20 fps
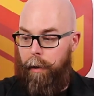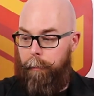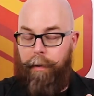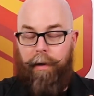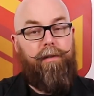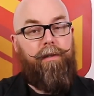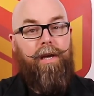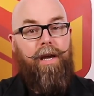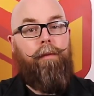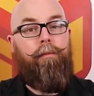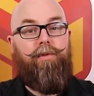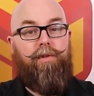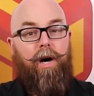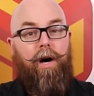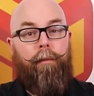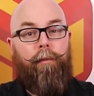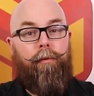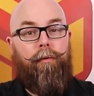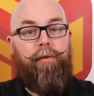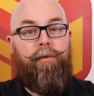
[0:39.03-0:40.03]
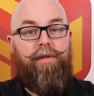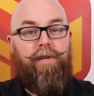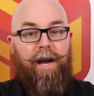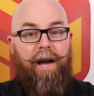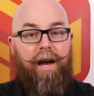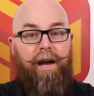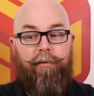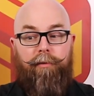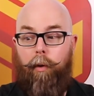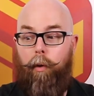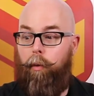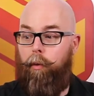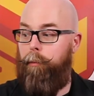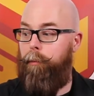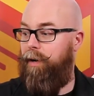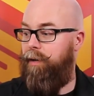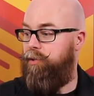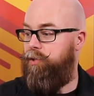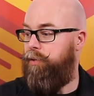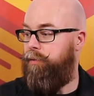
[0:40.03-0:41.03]
But game toppers have a whole
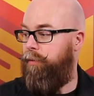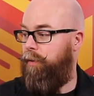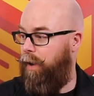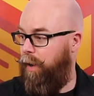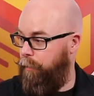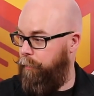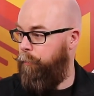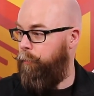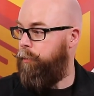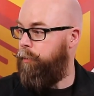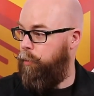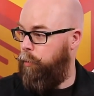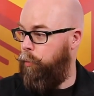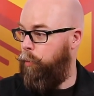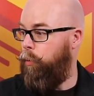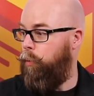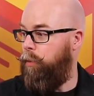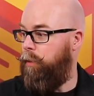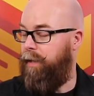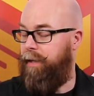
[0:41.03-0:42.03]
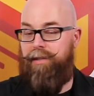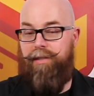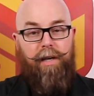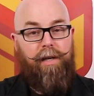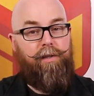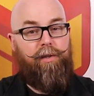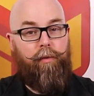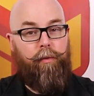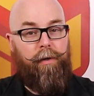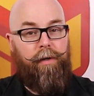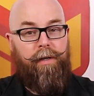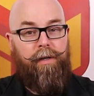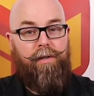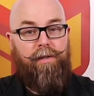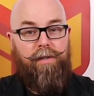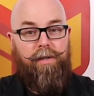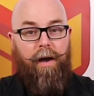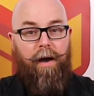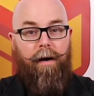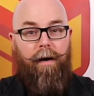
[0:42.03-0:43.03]
bunch of other cool
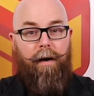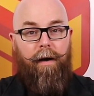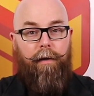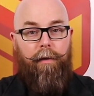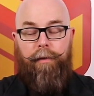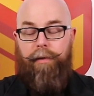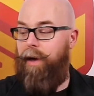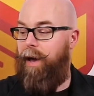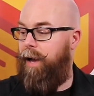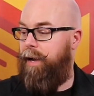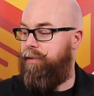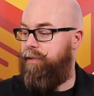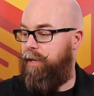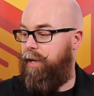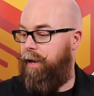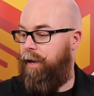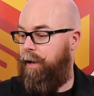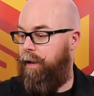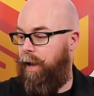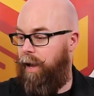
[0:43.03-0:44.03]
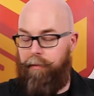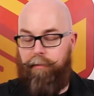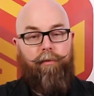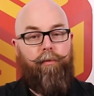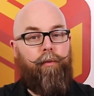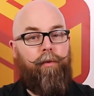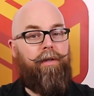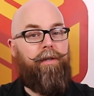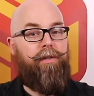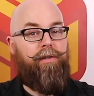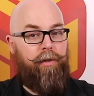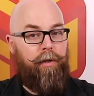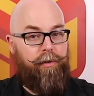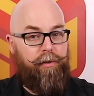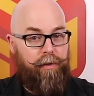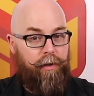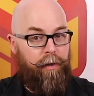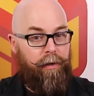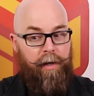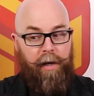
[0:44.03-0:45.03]
accessories that I haven't really
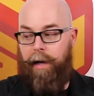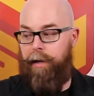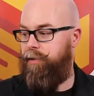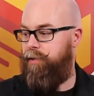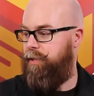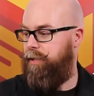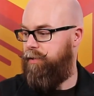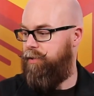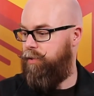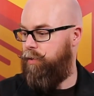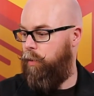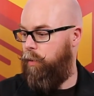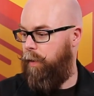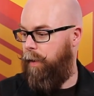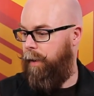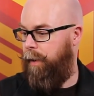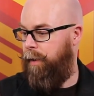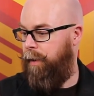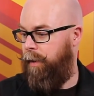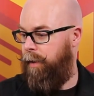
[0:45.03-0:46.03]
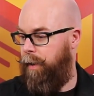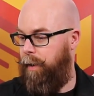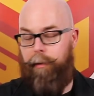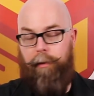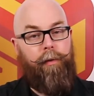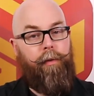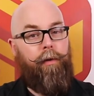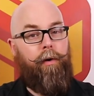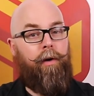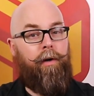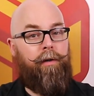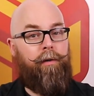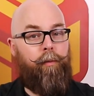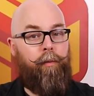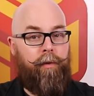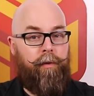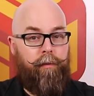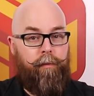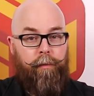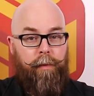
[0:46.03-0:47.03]
touched on yet. So I thought I
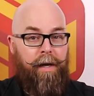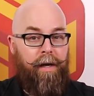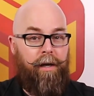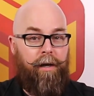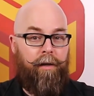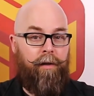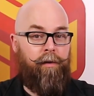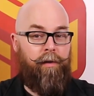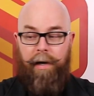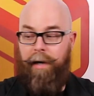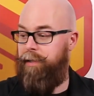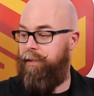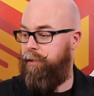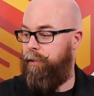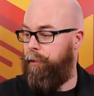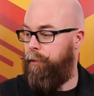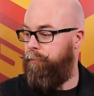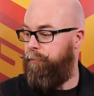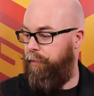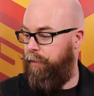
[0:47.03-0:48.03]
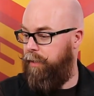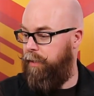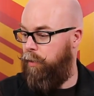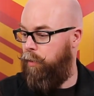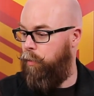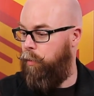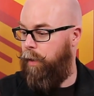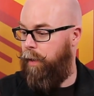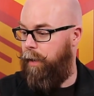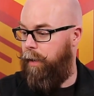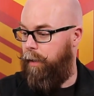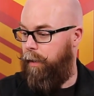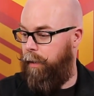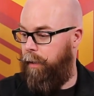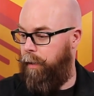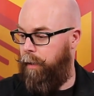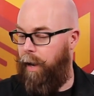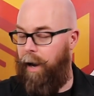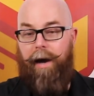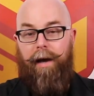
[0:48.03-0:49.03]
would make a nice little video
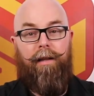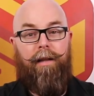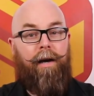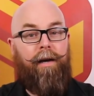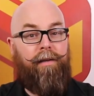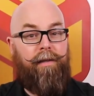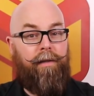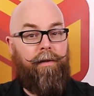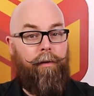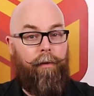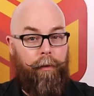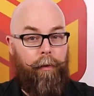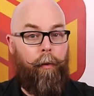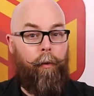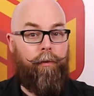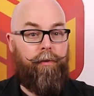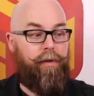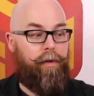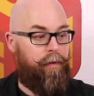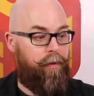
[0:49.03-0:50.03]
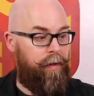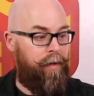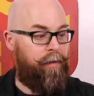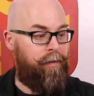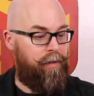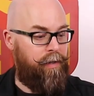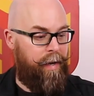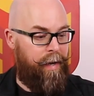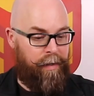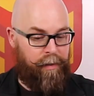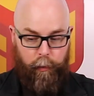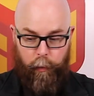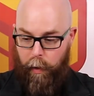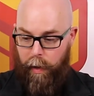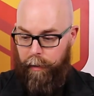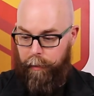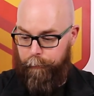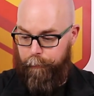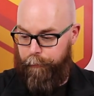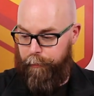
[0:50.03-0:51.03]
highlighting those things as
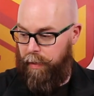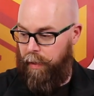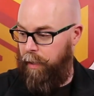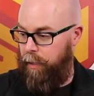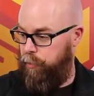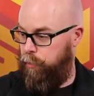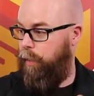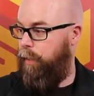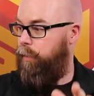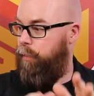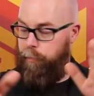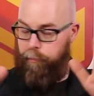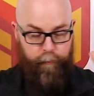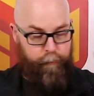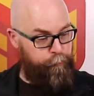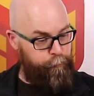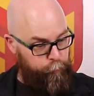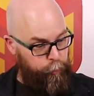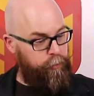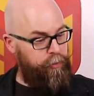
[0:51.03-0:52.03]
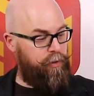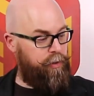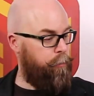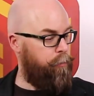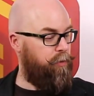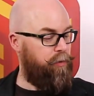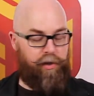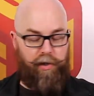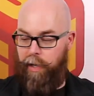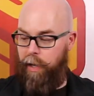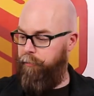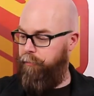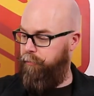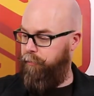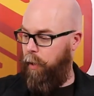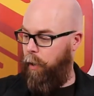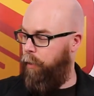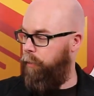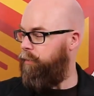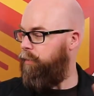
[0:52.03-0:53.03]
well. So I put some stuff
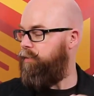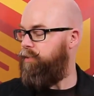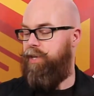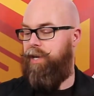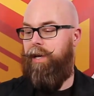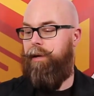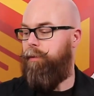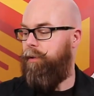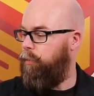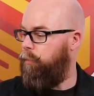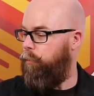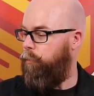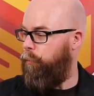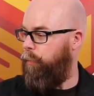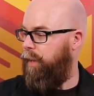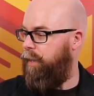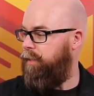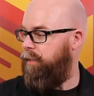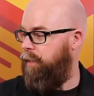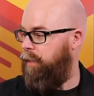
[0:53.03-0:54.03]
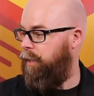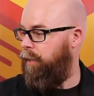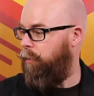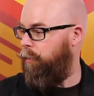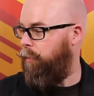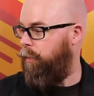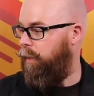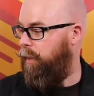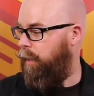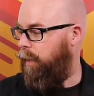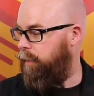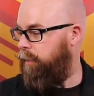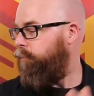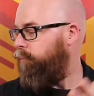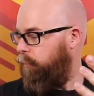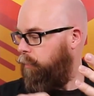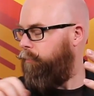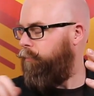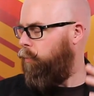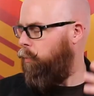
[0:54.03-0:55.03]
on the table right here, and
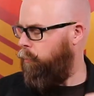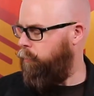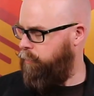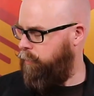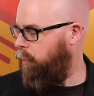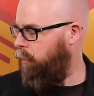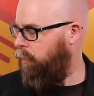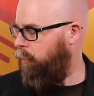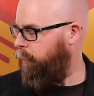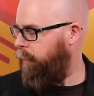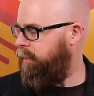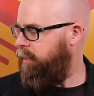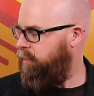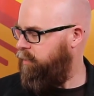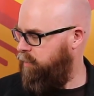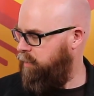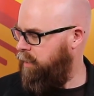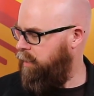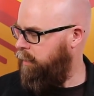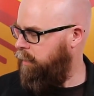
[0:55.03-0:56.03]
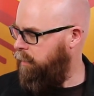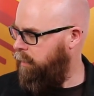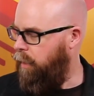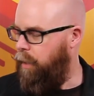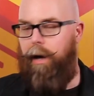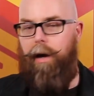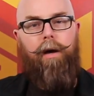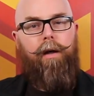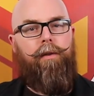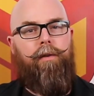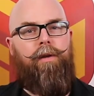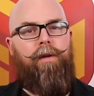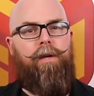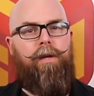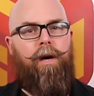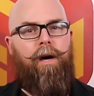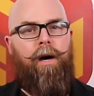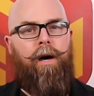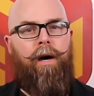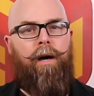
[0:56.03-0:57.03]
you've of course already seen
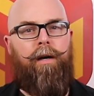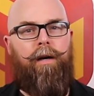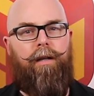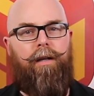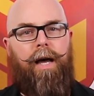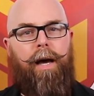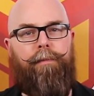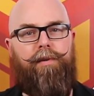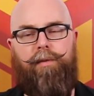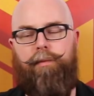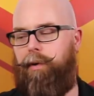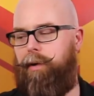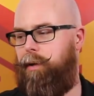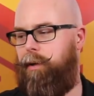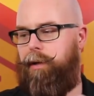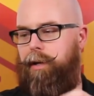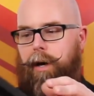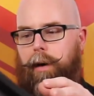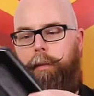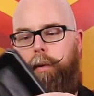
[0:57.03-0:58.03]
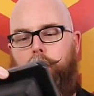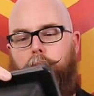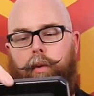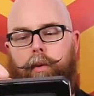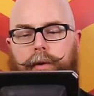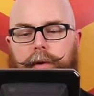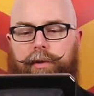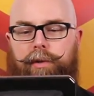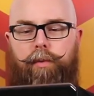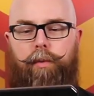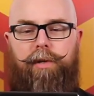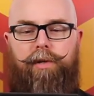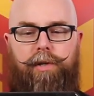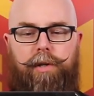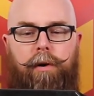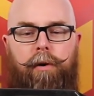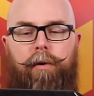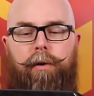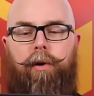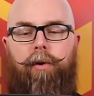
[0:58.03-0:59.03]
the collapsible cup holders, which
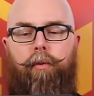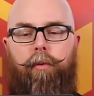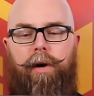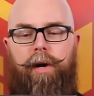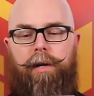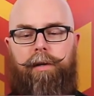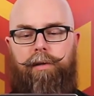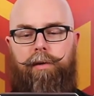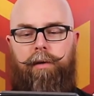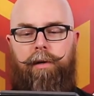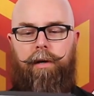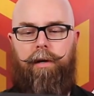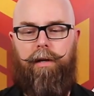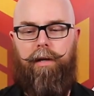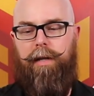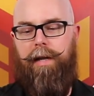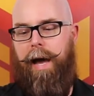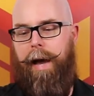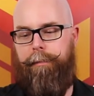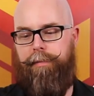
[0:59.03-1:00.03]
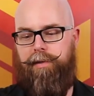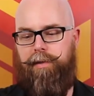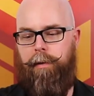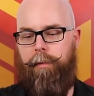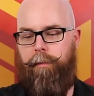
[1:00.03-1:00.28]
are great. You can collapse them.